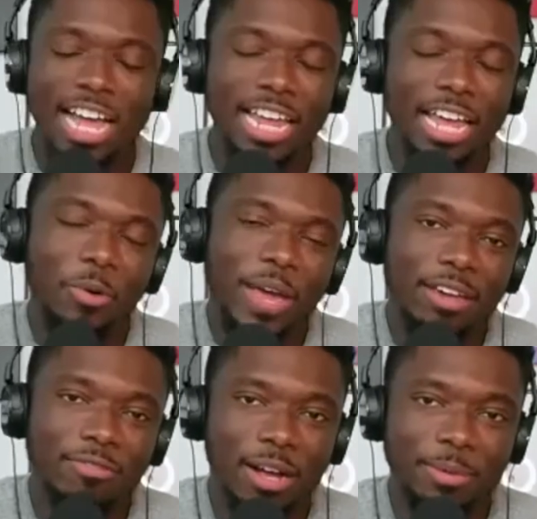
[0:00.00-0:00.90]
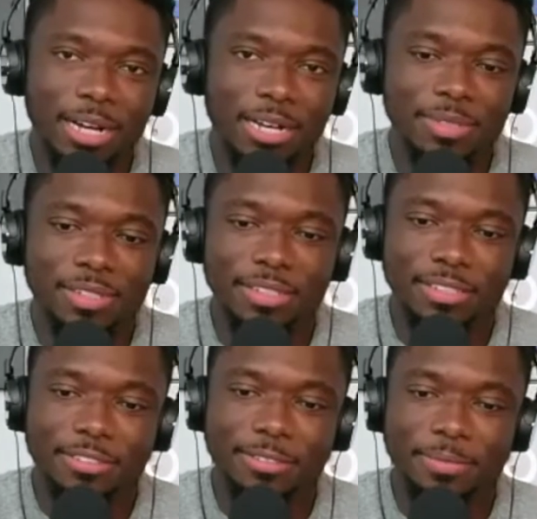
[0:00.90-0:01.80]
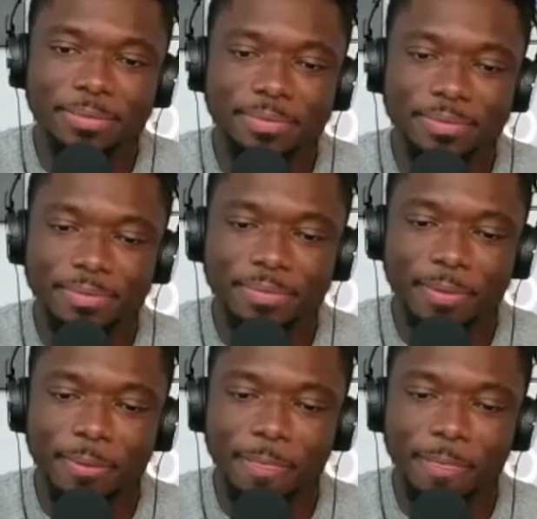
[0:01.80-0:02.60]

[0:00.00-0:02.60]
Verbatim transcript: I don't hate rom coms. Rom coms is it,